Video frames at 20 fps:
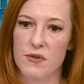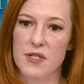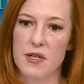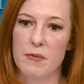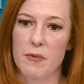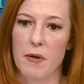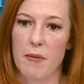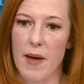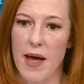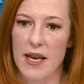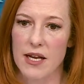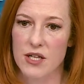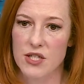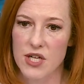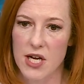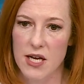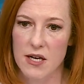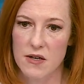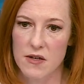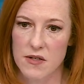diplomatic
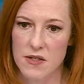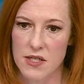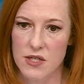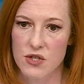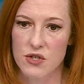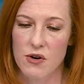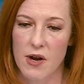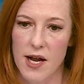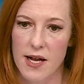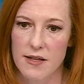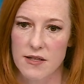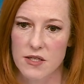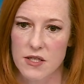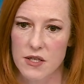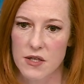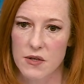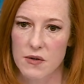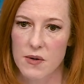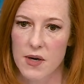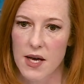channels and trying
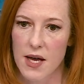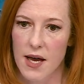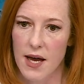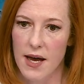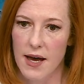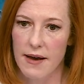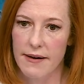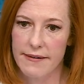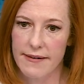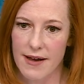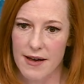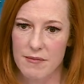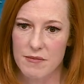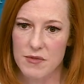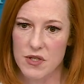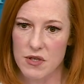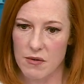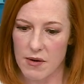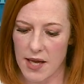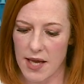to come
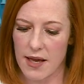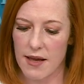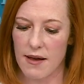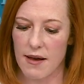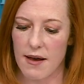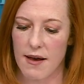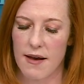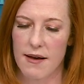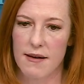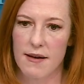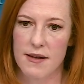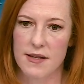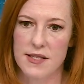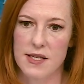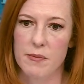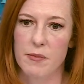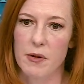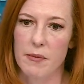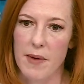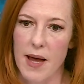to a
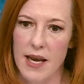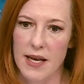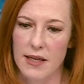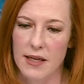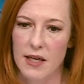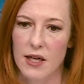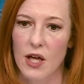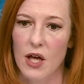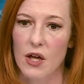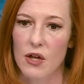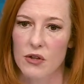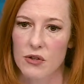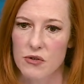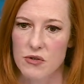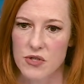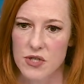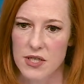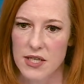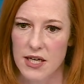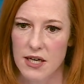diplomatic
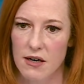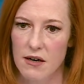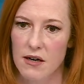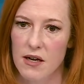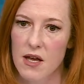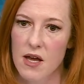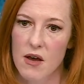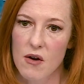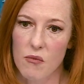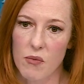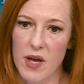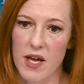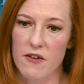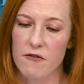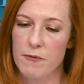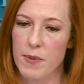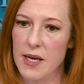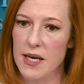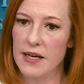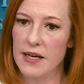conclusion here. We have been